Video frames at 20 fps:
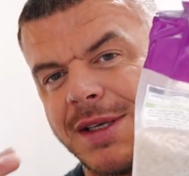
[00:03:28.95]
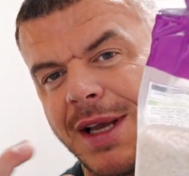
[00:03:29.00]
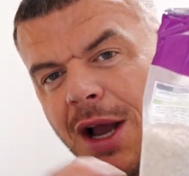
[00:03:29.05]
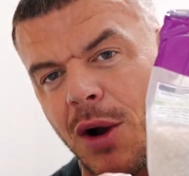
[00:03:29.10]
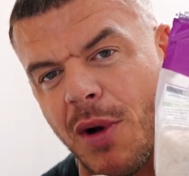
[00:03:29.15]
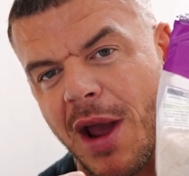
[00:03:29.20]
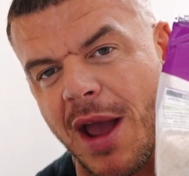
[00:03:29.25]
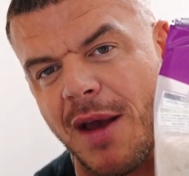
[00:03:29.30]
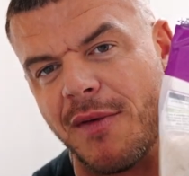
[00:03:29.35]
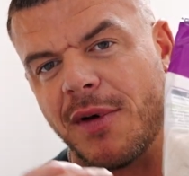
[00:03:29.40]

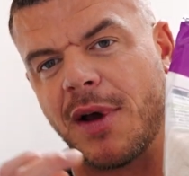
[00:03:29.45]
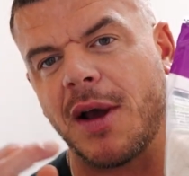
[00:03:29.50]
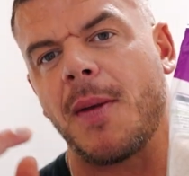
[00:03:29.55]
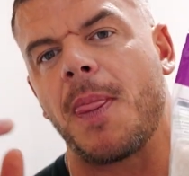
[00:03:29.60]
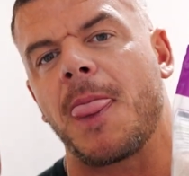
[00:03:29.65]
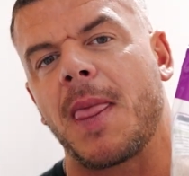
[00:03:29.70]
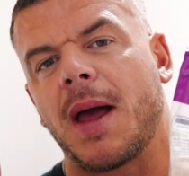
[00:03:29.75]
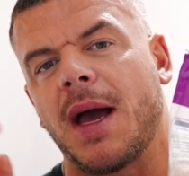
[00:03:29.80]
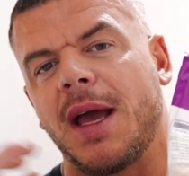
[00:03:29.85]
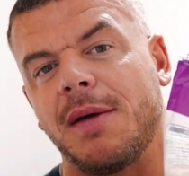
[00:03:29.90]
However,
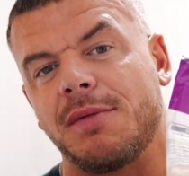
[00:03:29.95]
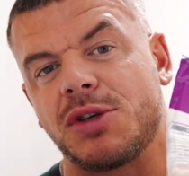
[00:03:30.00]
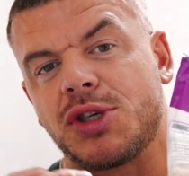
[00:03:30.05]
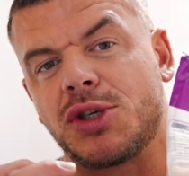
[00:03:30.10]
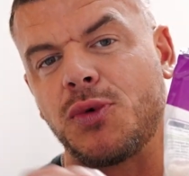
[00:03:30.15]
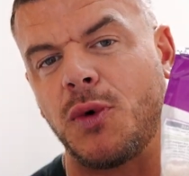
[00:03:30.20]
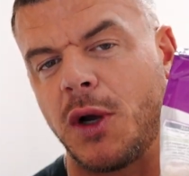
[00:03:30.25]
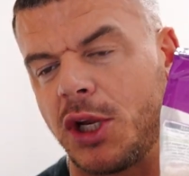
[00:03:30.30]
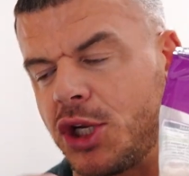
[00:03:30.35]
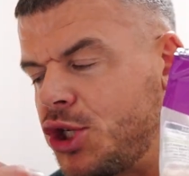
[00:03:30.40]
I have
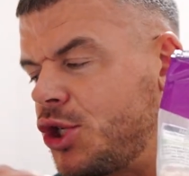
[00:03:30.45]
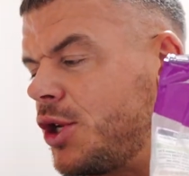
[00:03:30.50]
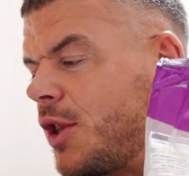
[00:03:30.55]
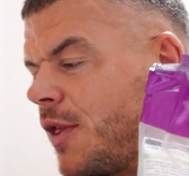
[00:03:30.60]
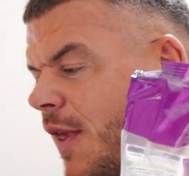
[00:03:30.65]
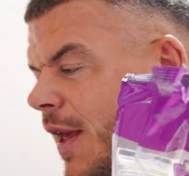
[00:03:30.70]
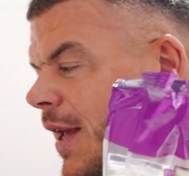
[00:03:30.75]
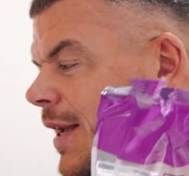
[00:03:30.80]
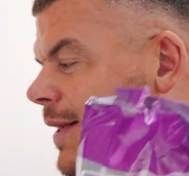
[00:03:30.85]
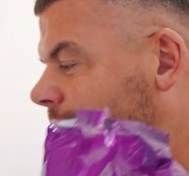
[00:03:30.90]
switched
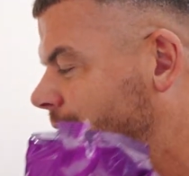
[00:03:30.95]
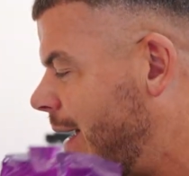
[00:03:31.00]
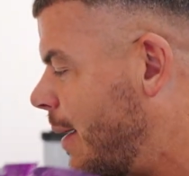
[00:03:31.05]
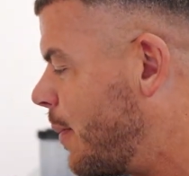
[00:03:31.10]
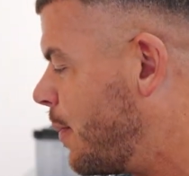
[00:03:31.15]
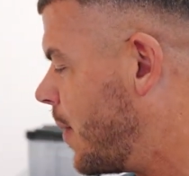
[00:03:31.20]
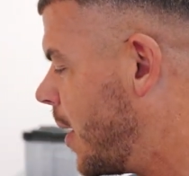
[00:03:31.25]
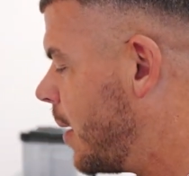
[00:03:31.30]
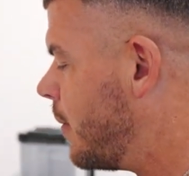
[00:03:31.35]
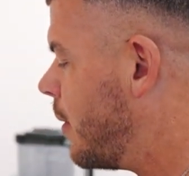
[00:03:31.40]
things
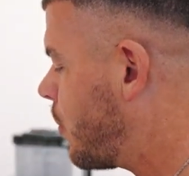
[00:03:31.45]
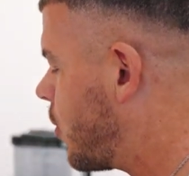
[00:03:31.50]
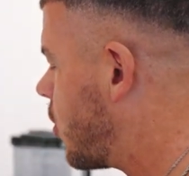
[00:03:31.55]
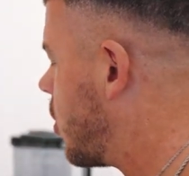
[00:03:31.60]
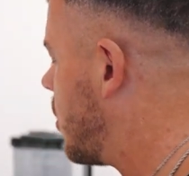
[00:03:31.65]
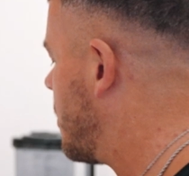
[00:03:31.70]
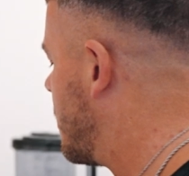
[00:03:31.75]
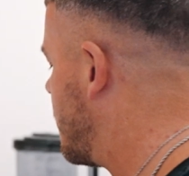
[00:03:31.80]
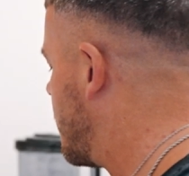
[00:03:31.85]
up. I'm a proper